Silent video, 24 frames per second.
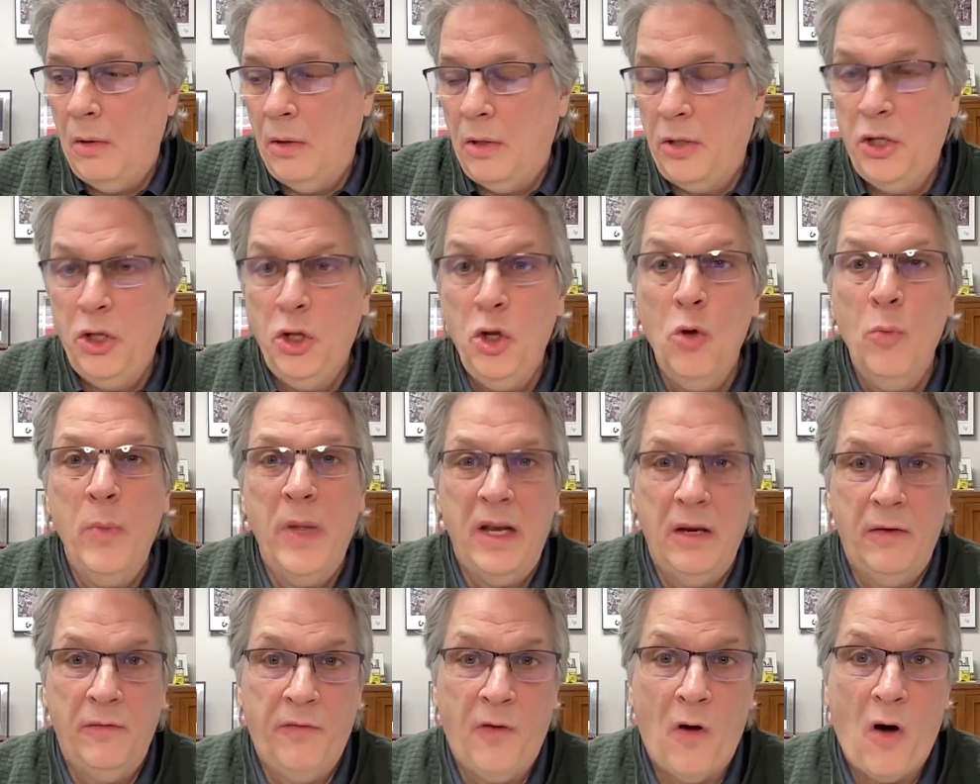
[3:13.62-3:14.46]

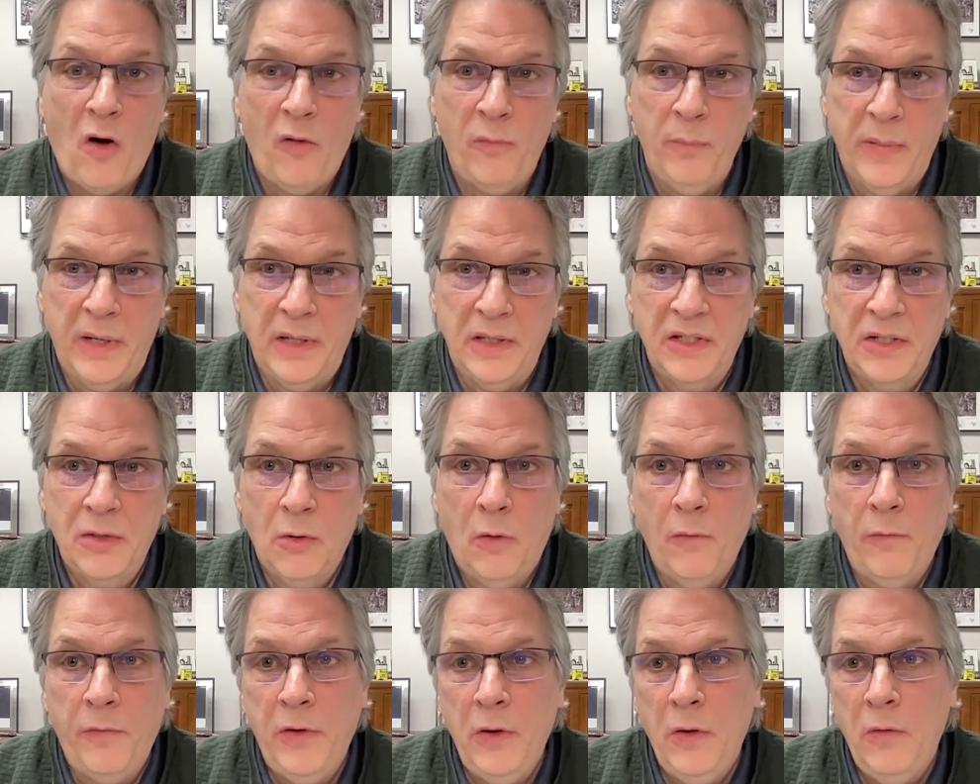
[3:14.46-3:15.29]
human involvement.
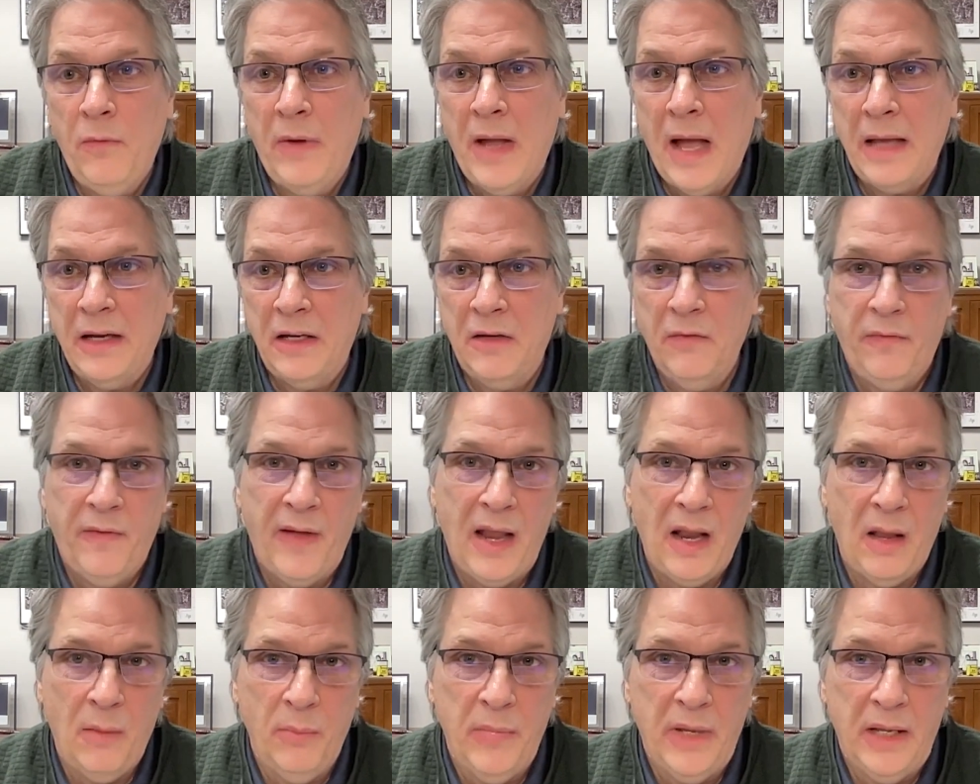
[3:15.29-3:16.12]
So if you've got
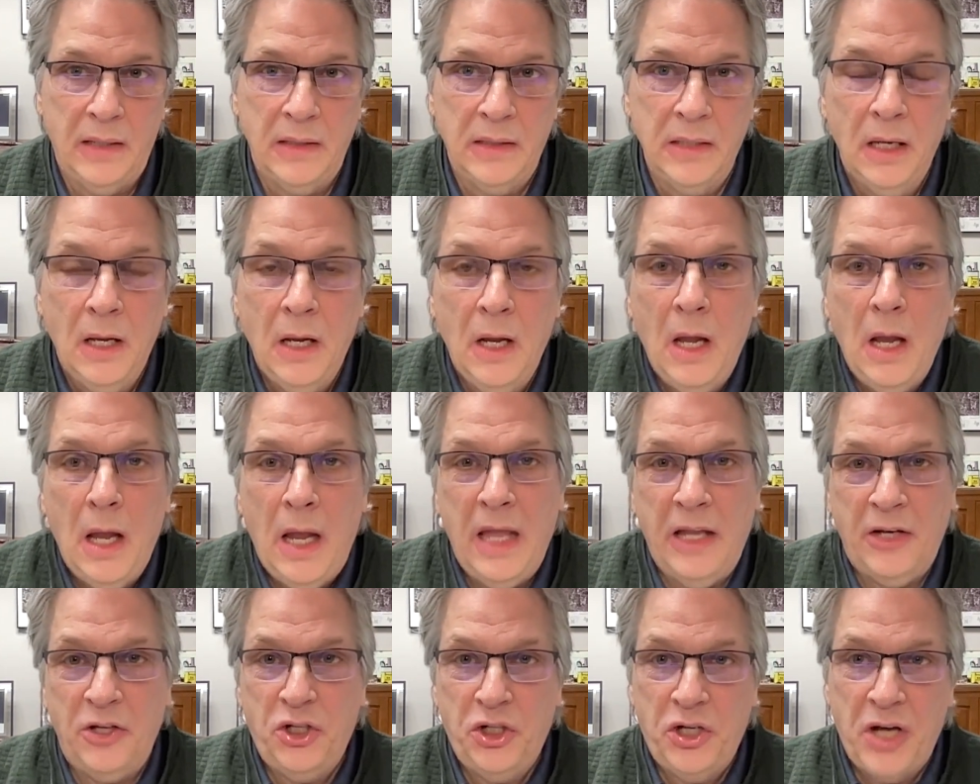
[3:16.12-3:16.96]
development,
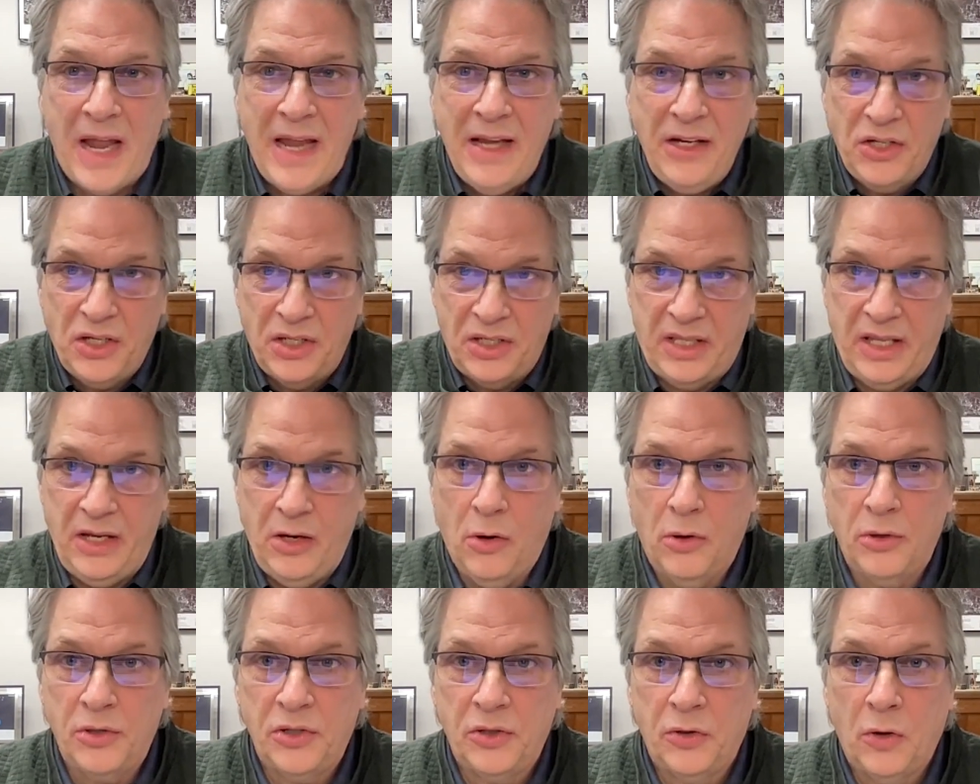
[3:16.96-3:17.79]
it changes
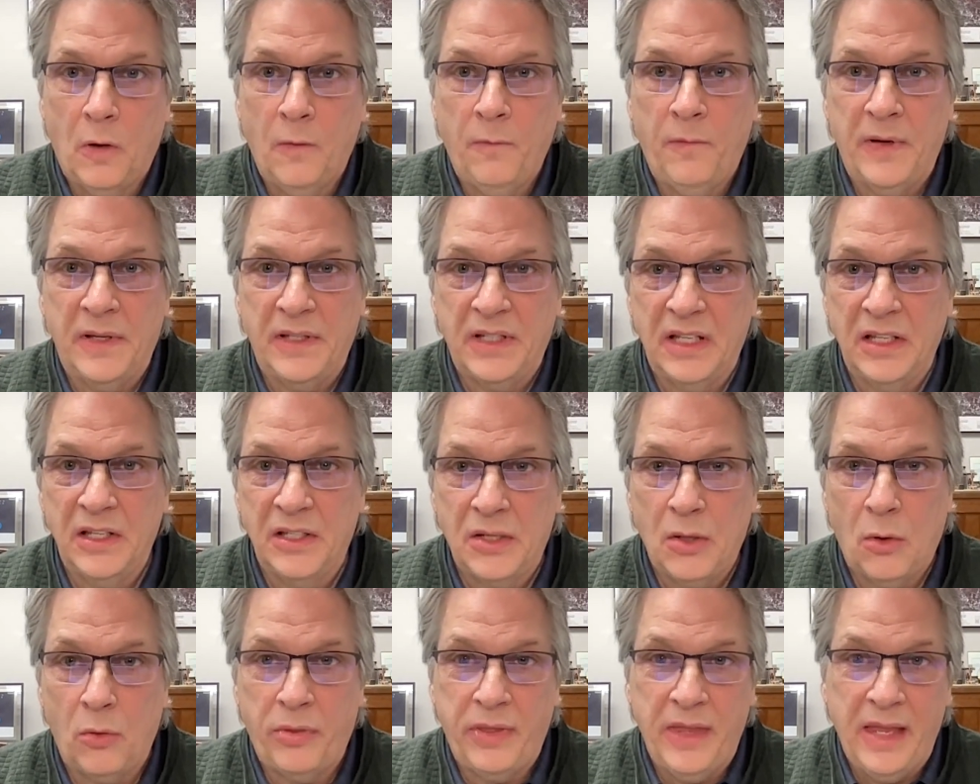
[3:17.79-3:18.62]
the Earth's surface, and
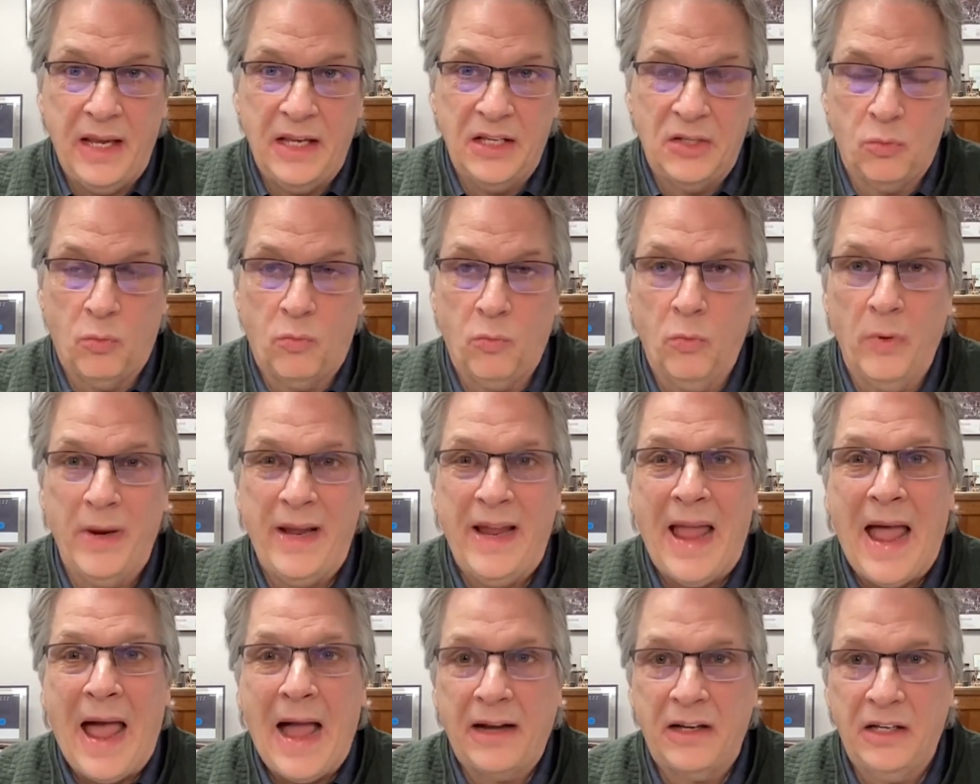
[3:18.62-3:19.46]
so things
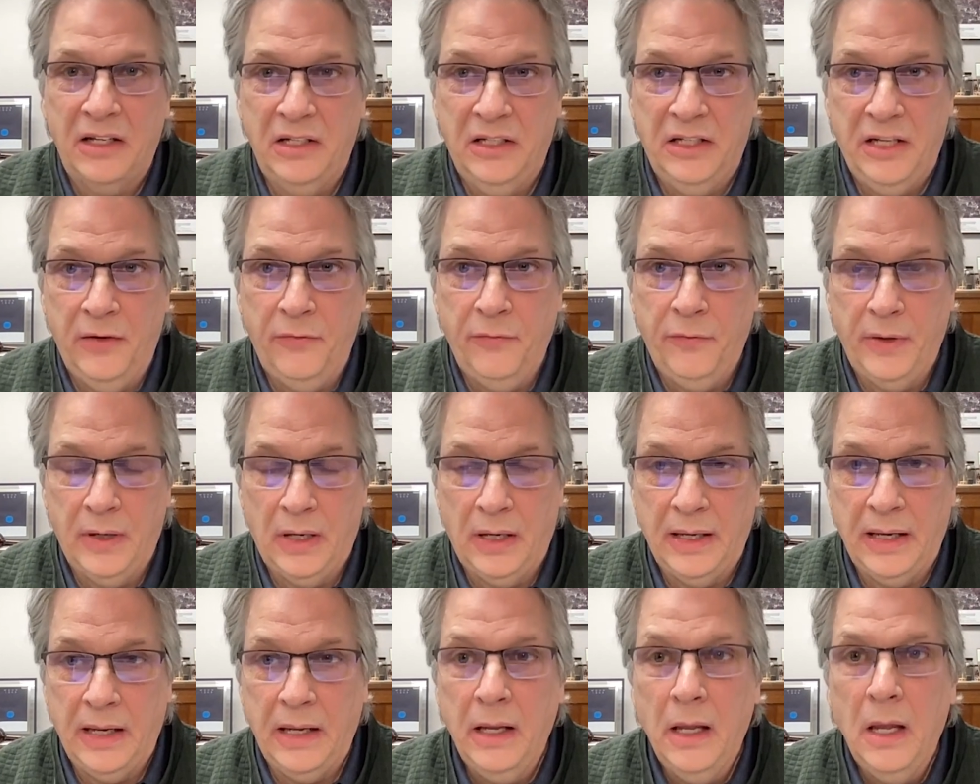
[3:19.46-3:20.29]
react
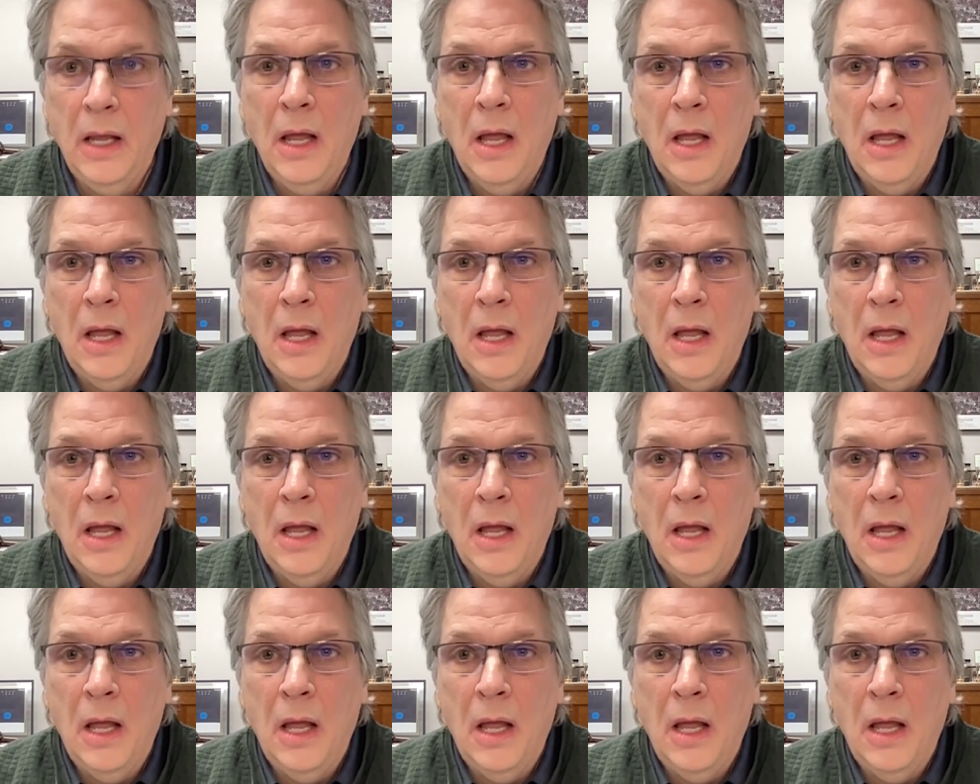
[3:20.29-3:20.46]
differently.